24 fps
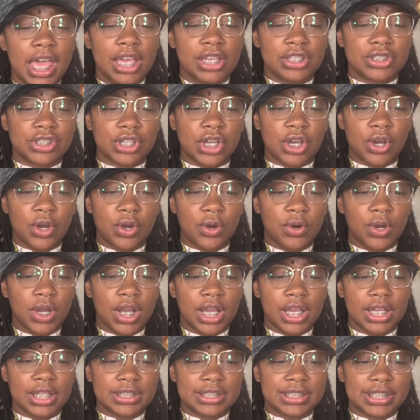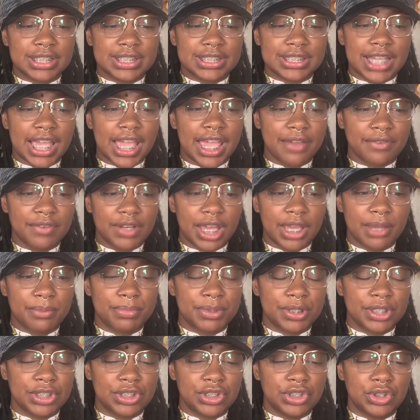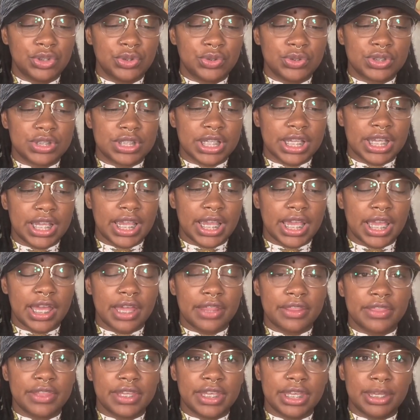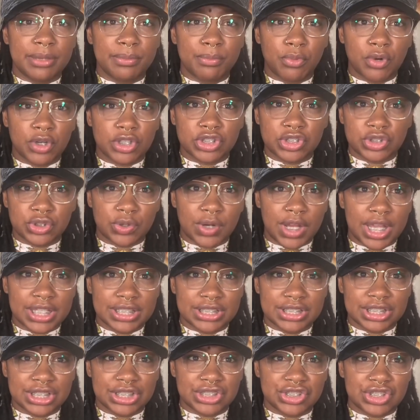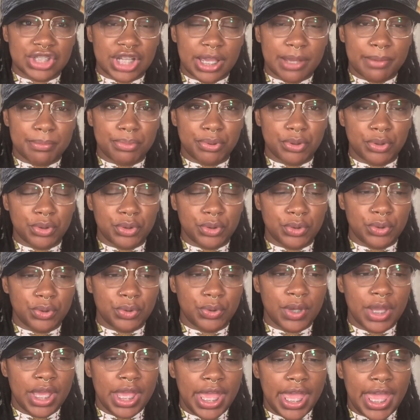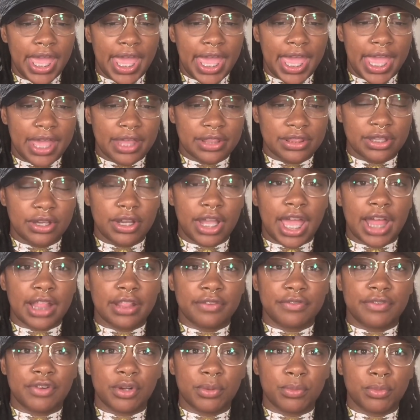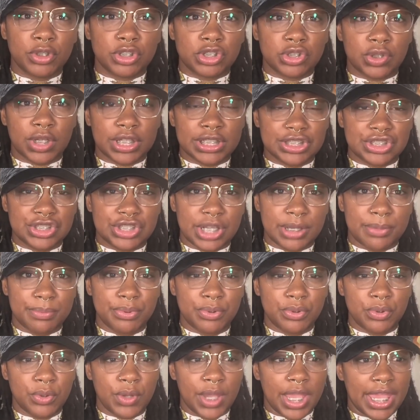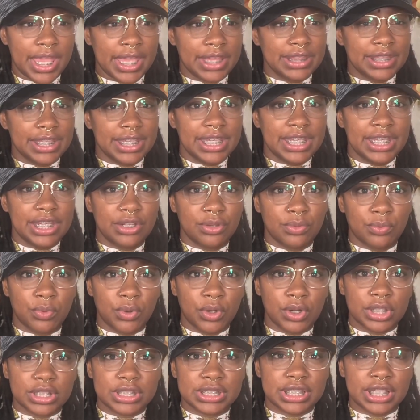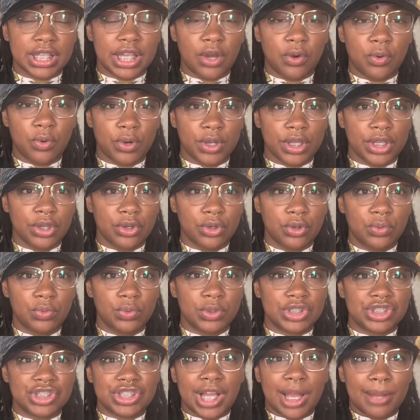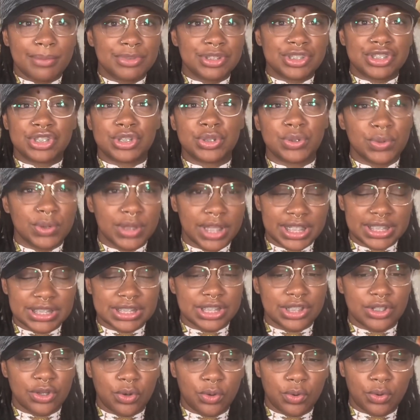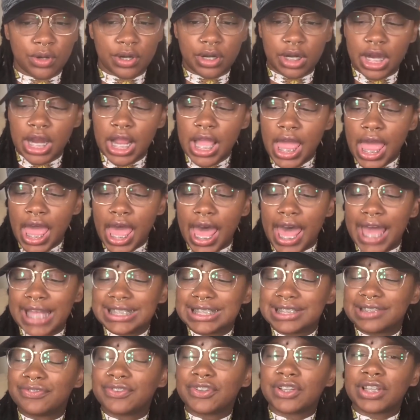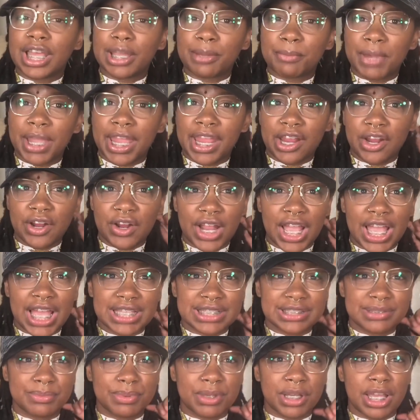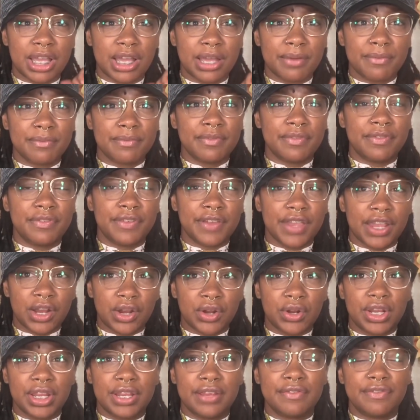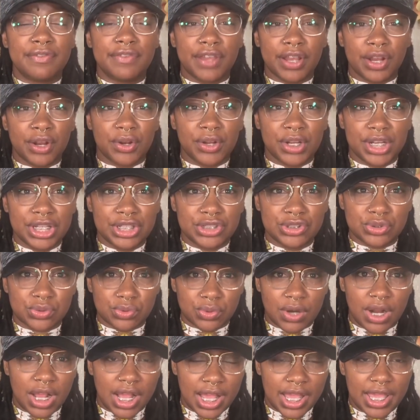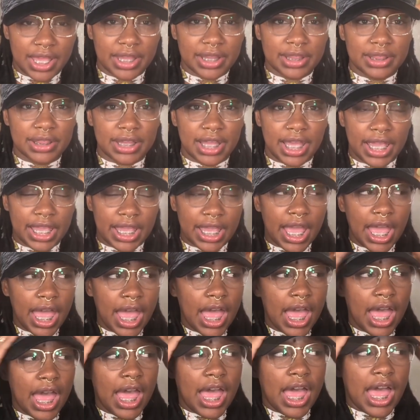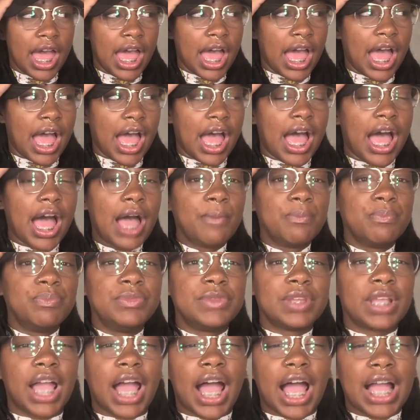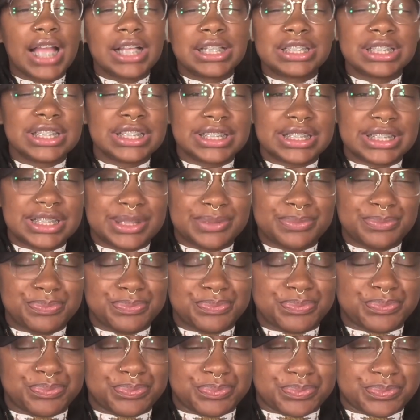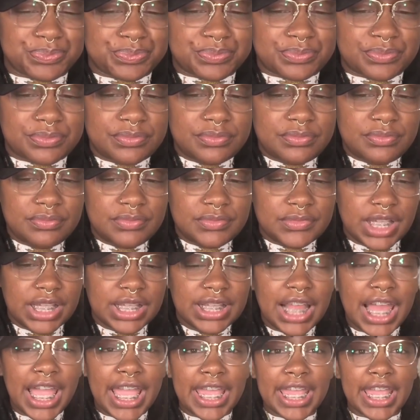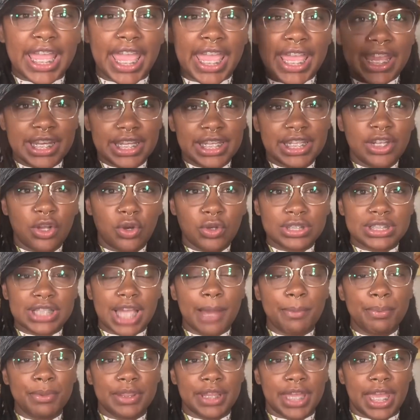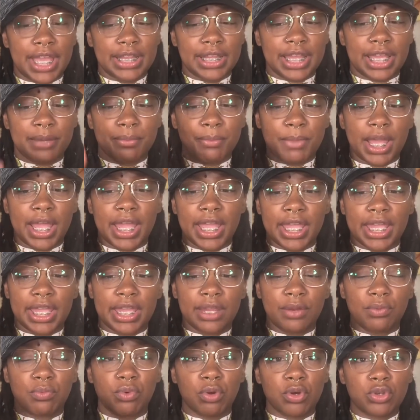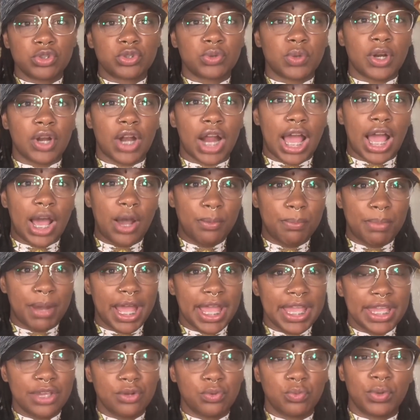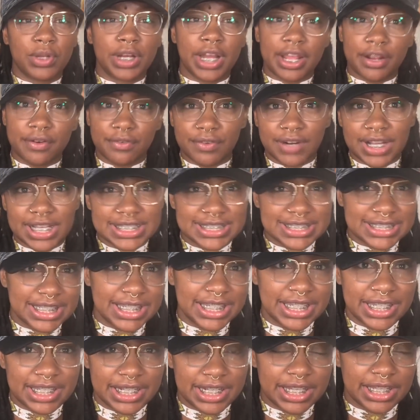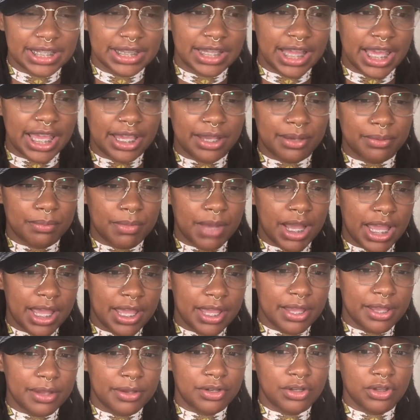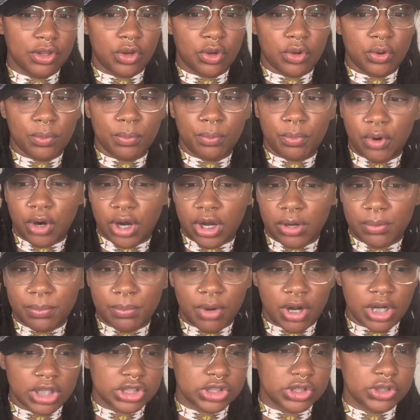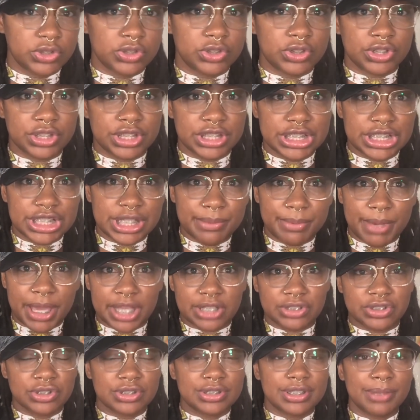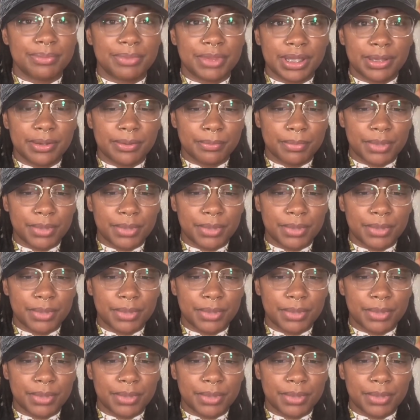So since I have not been using the moisturizing shampoo, the aloe vera moisturizing shampoo, and the Eden Works oil, which I'm just too lazy to order, I just feel like my hair has become very dry. Like, I just like, and then on top of that, like, my rose water, I'll buy it whenever I see it in like my local Marshalls or TJ Maxx or something.